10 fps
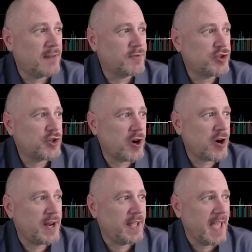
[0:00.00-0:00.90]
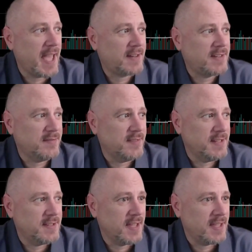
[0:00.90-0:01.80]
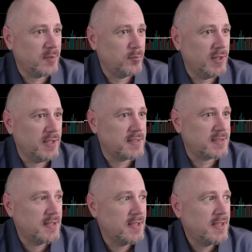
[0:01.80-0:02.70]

of churning activity taking place,